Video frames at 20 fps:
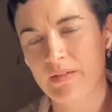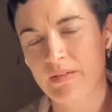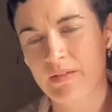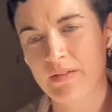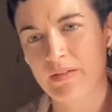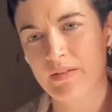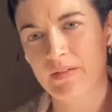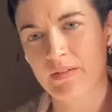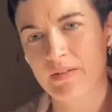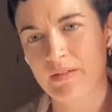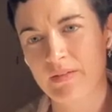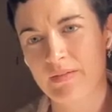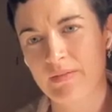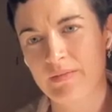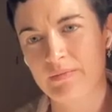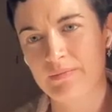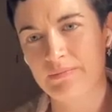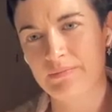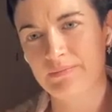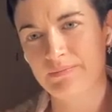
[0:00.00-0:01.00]

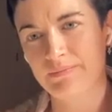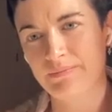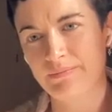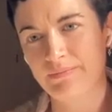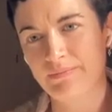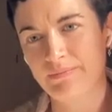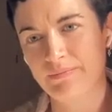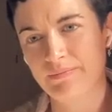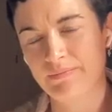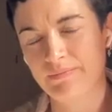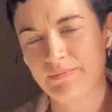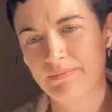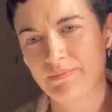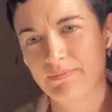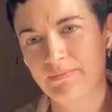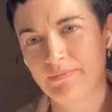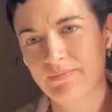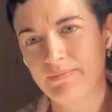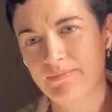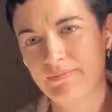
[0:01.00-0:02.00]

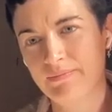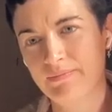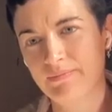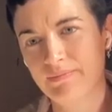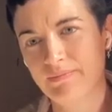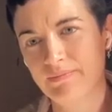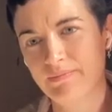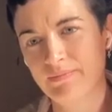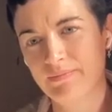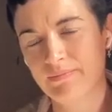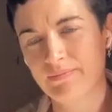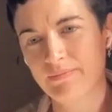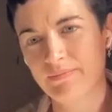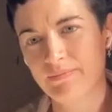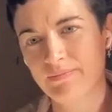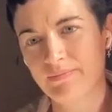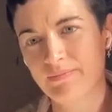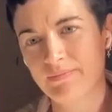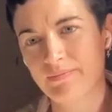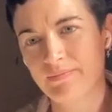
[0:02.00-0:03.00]

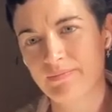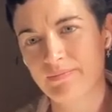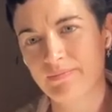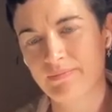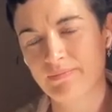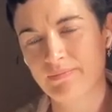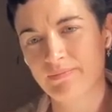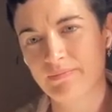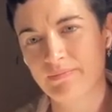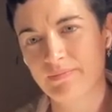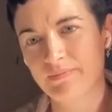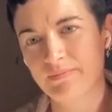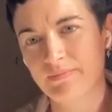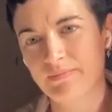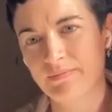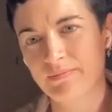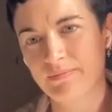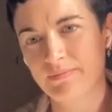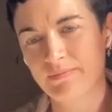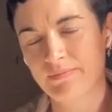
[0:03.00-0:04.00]

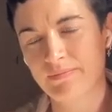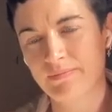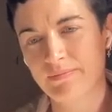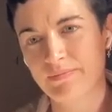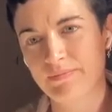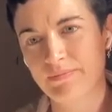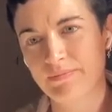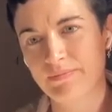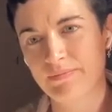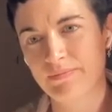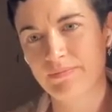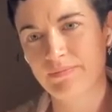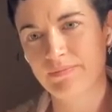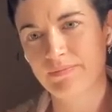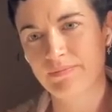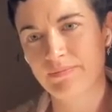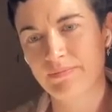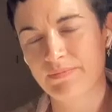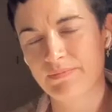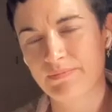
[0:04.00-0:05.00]

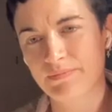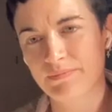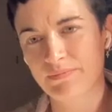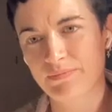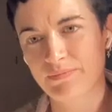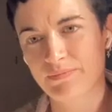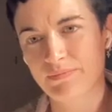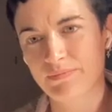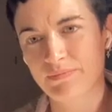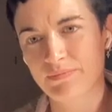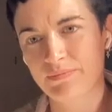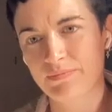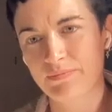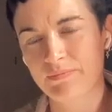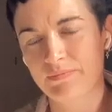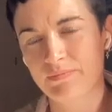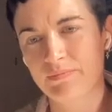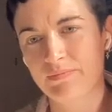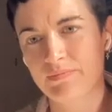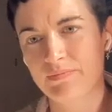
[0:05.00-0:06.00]

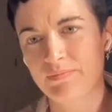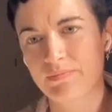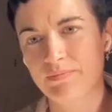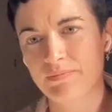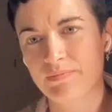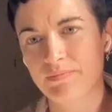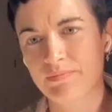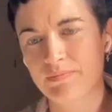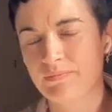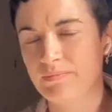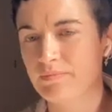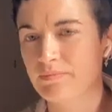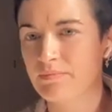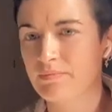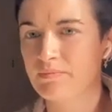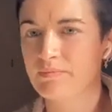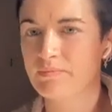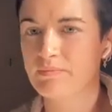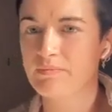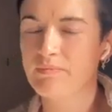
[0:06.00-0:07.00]

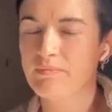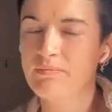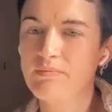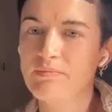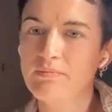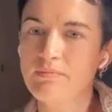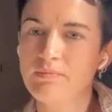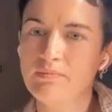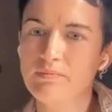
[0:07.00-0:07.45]
This person isn't speaking.